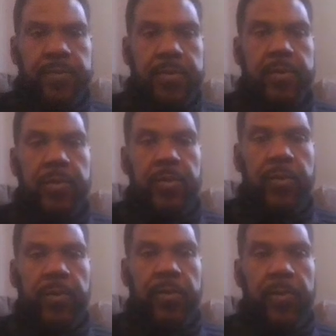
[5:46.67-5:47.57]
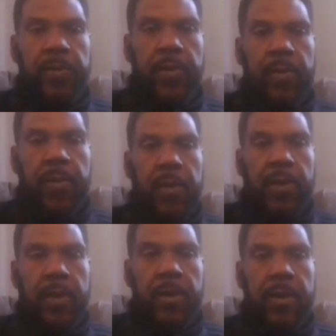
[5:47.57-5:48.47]

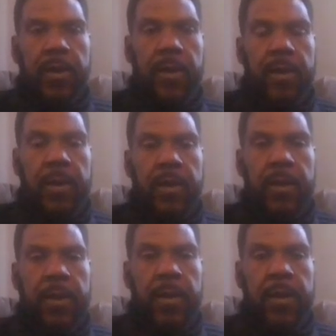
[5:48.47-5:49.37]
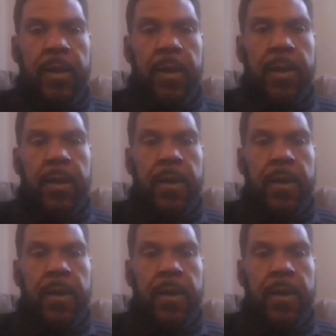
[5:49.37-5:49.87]
No words are spoken by the person on screen.